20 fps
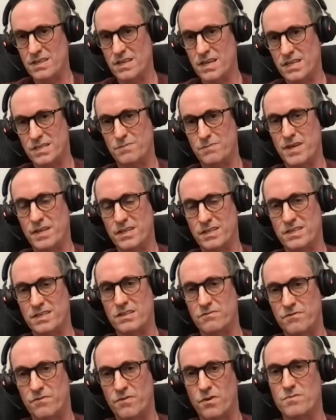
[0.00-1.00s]

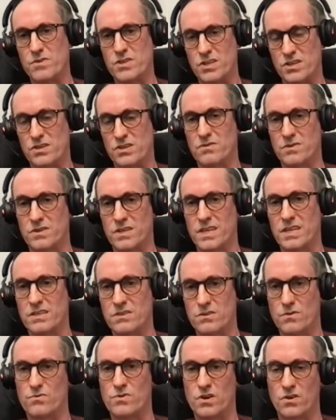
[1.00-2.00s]
expected from you
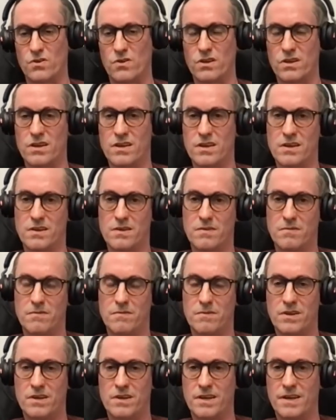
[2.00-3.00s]
in your role.
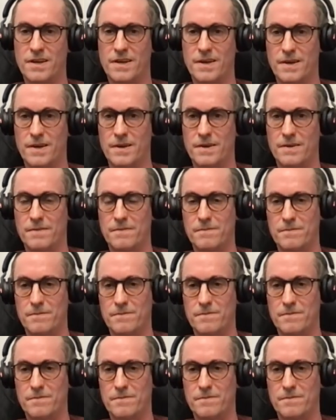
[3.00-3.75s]
Yeah.